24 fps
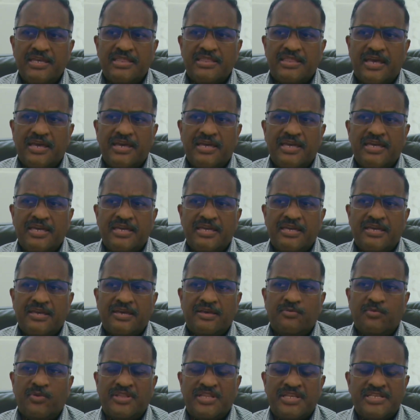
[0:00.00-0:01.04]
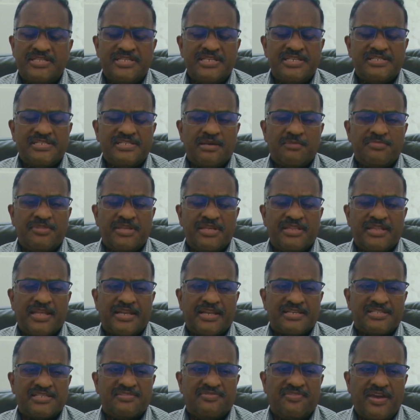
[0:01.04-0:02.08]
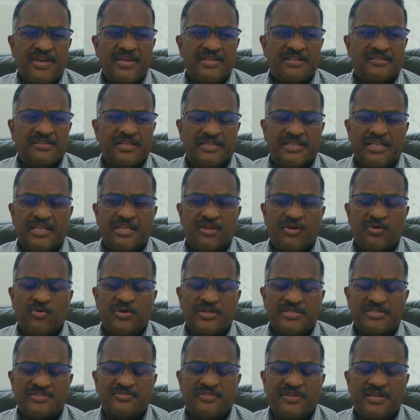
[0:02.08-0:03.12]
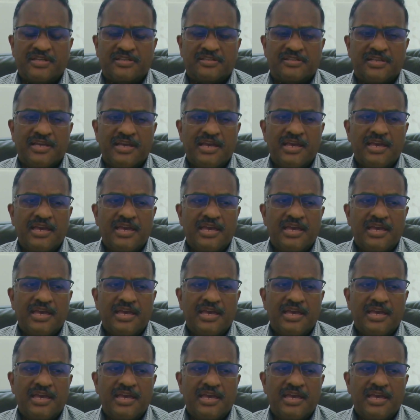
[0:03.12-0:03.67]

they, when they see something that has failed and they know it's failed,